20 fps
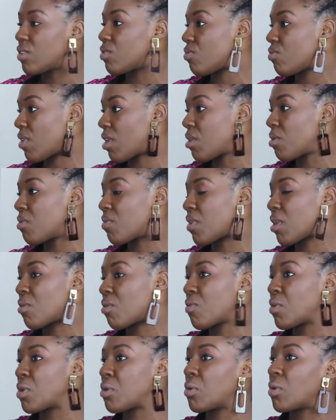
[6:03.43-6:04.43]
is very,
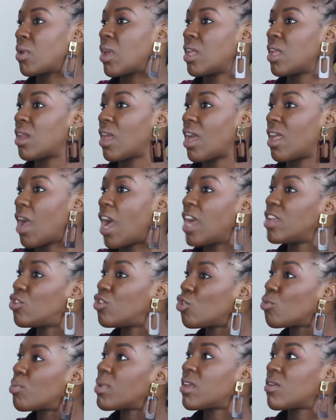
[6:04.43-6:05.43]
very real. And I
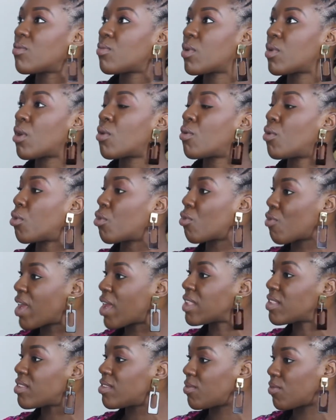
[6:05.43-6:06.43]
do believe we are all
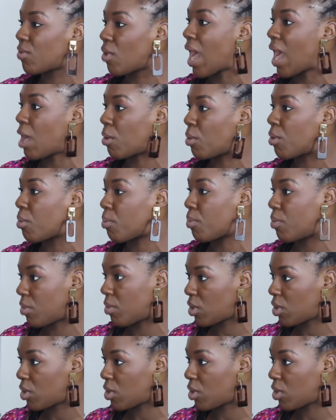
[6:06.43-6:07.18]
graced for our,